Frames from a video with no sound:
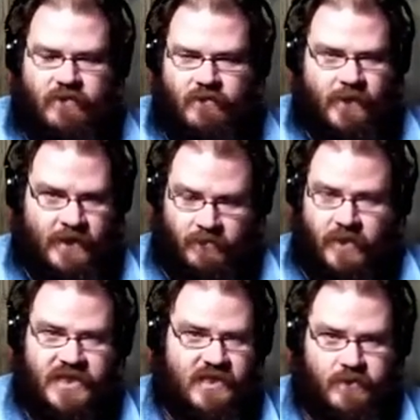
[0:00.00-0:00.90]
It
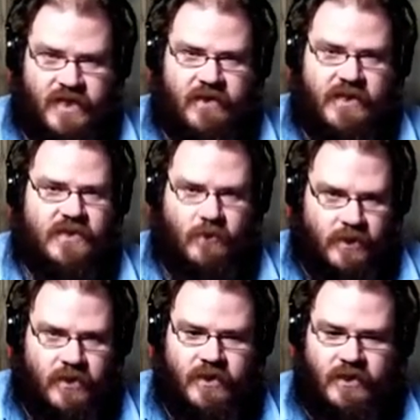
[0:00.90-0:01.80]
must be this
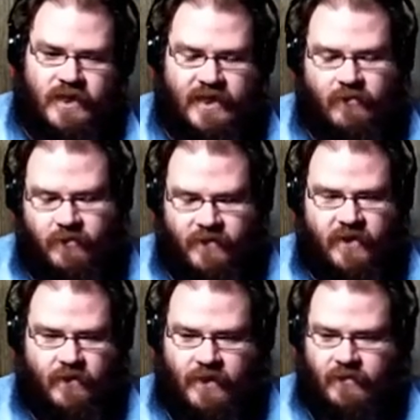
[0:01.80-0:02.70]
one. Like I would
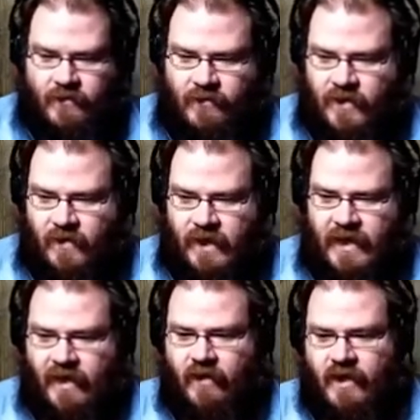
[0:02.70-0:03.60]
figure that
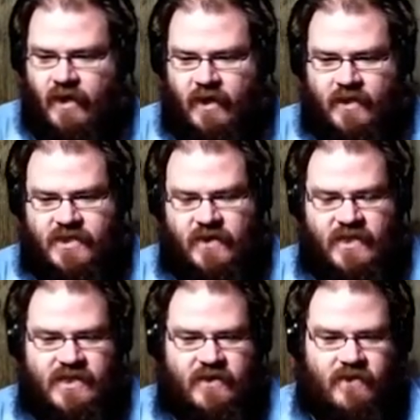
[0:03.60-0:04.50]
out. So
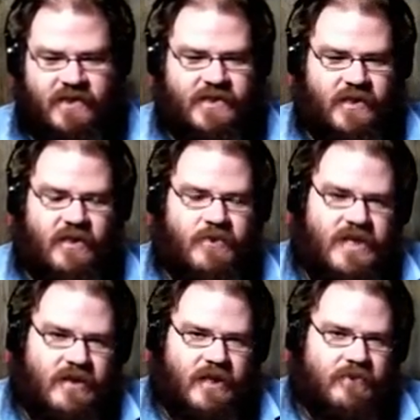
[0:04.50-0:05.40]
these are going to be
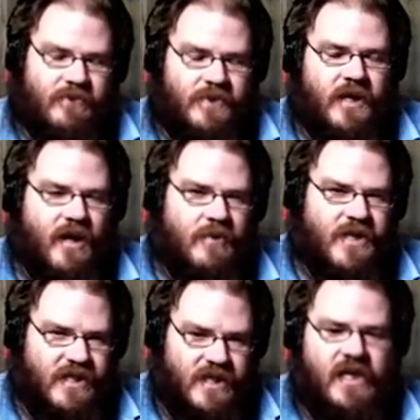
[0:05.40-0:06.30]
like
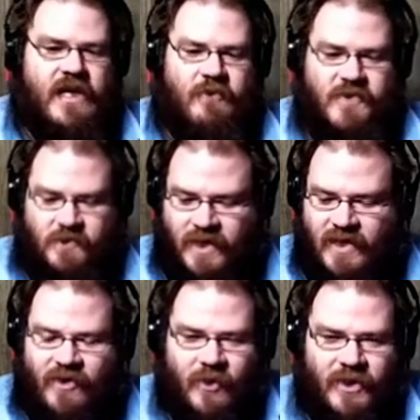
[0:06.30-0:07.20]
common games, but I
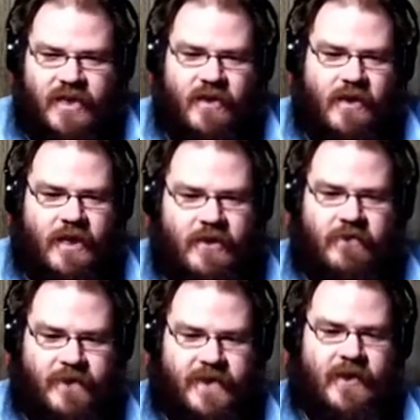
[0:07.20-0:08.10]
don't know what they are. I need to
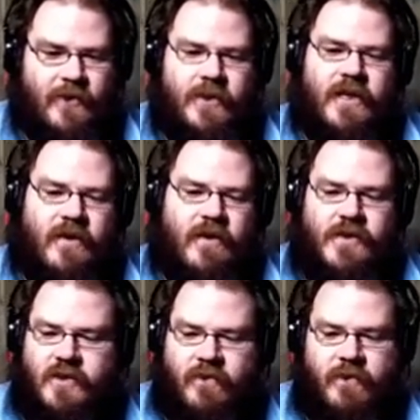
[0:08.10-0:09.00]
figure out what they are,
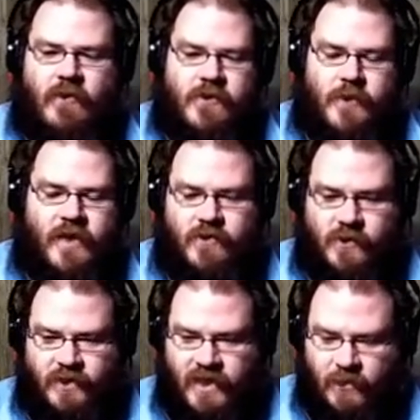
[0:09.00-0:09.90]
so I figure we might as well
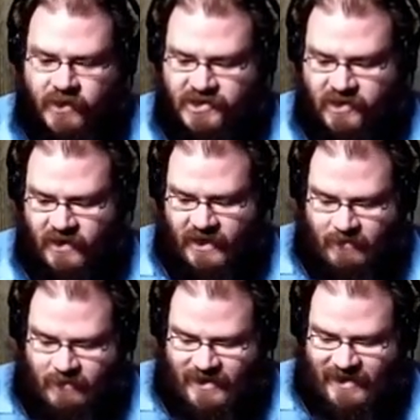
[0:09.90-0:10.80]
play them on stream.
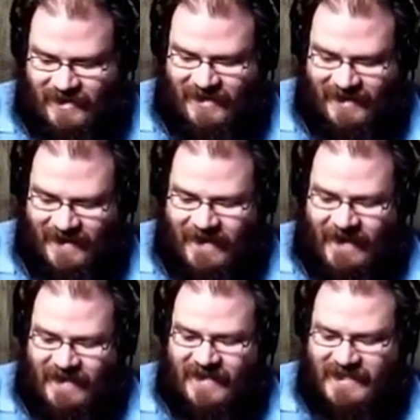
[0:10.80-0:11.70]

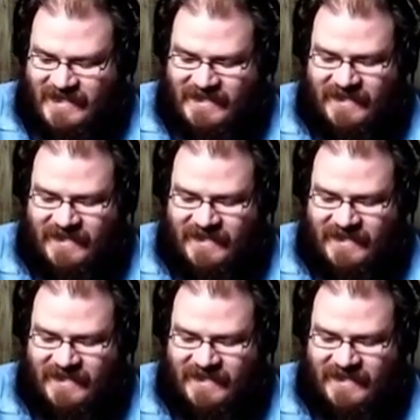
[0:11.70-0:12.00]
Because that's the